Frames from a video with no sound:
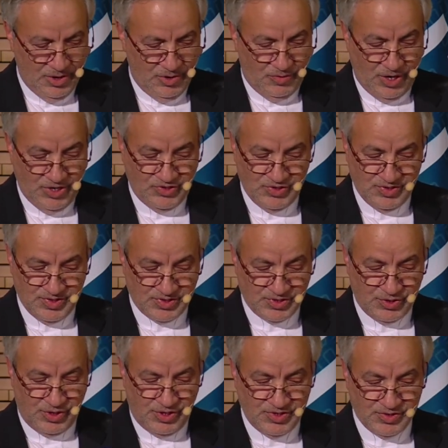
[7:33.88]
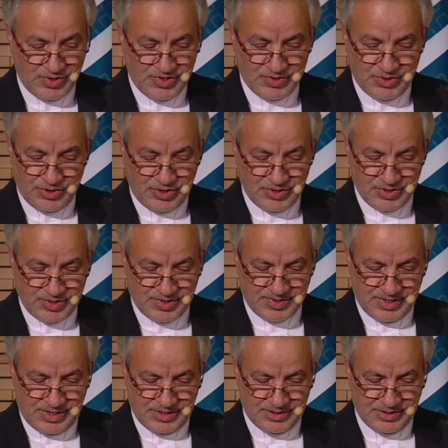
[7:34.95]
Why Jesus Christ does not
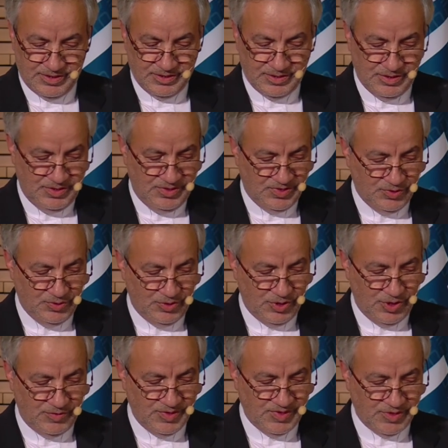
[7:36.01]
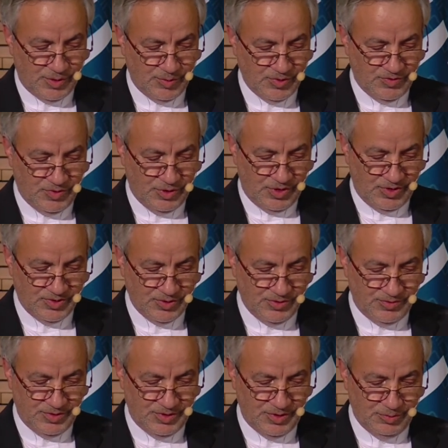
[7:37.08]
understand? In the history of Islamic
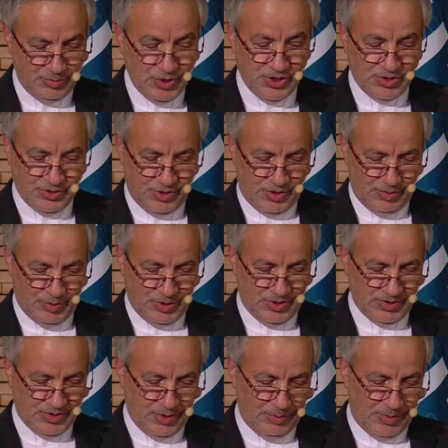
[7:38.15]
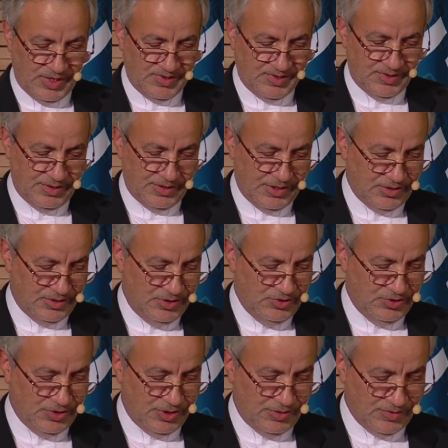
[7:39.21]
philosophy, Mir Damad, the master and
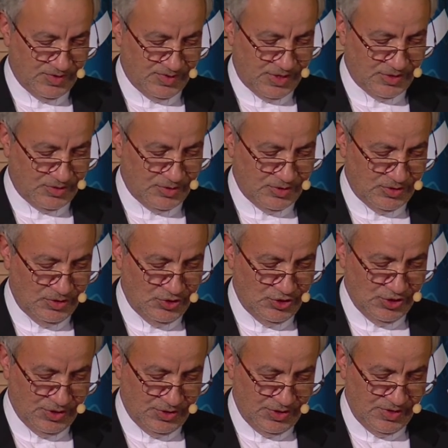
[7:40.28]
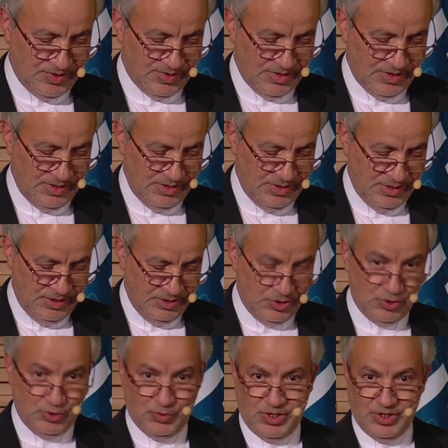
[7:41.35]
teacher of the Sadruddin Shirazi, the
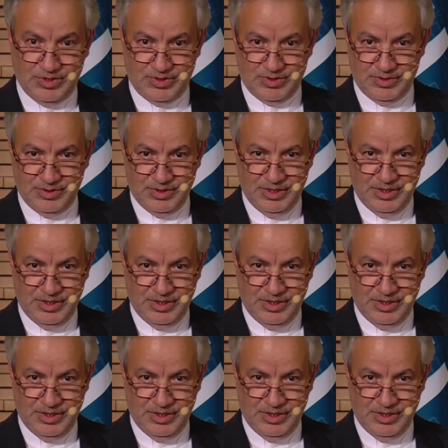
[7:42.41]
great